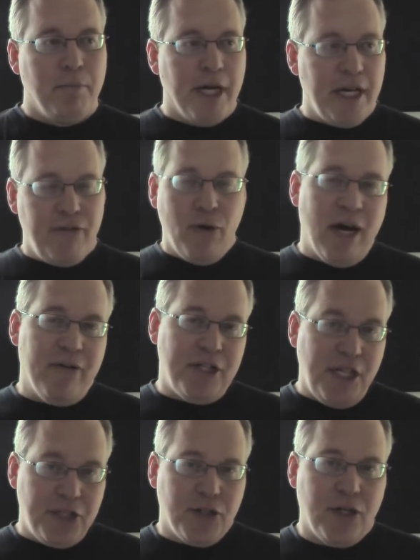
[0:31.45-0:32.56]
But if you have a
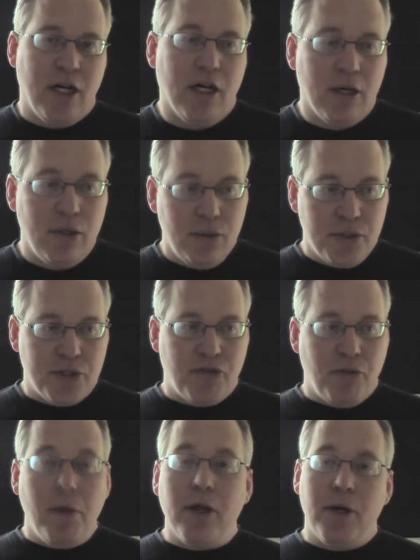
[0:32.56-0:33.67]
teacher there who's
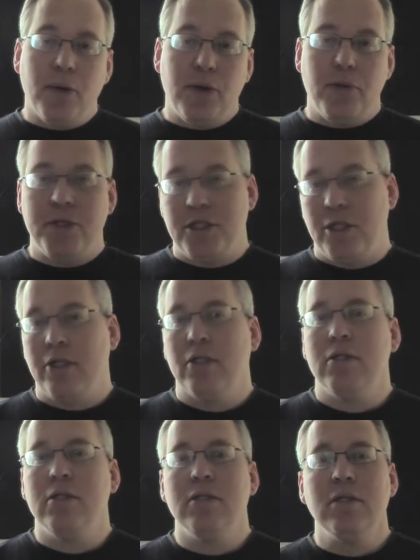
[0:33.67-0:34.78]
familiar with the
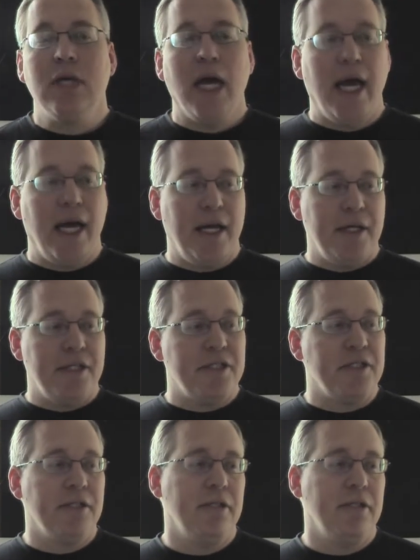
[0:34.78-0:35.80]
material and